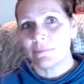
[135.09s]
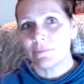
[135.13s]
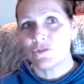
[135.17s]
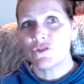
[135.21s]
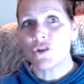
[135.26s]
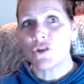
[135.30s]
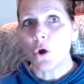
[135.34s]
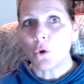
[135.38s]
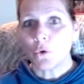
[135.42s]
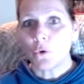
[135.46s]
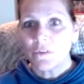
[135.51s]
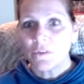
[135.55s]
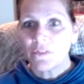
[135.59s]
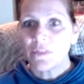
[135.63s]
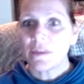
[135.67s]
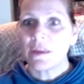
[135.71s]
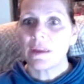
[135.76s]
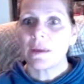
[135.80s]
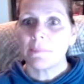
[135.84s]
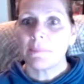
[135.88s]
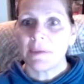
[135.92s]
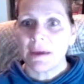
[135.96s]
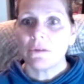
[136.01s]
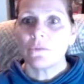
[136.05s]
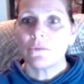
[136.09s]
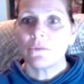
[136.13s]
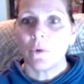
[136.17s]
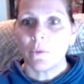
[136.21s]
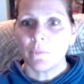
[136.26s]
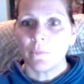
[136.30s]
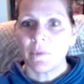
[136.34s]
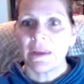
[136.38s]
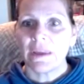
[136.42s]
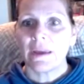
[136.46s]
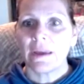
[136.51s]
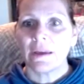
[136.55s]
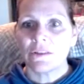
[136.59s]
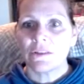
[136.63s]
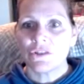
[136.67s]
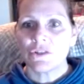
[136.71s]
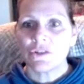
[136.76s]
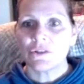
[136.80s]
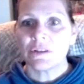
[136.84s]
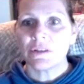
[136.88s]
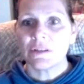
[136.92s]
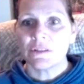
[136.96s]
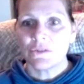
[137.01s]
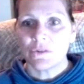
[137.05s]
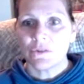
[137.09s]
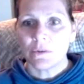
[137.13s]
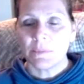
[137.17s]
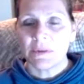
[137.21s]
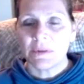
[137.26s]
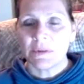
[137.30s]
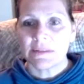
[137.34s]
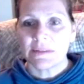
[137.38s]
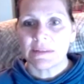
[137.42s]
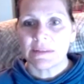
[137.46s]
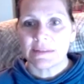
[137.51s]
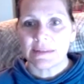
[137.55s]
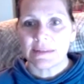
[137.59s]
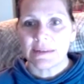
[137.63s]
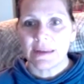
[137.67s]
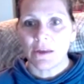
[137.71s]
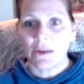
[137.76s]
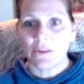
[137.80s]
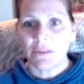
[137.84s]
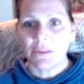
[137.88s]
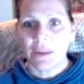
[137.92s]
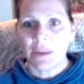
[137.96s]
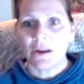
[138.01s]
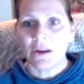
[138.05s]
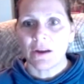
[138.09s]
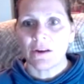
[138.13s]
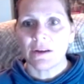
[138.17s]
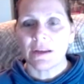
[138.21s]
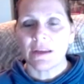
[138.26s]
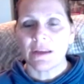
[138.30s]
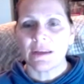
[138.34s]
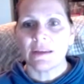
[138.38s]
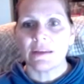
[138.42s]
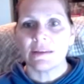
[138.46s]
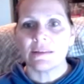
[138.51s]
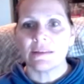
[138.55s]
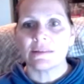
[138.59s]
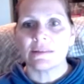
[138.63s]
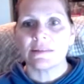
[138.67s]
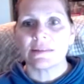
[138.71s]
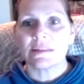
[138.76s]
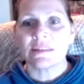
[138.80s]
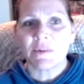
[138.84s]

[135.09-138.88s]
don't think about when we enter into a business in healthcare is,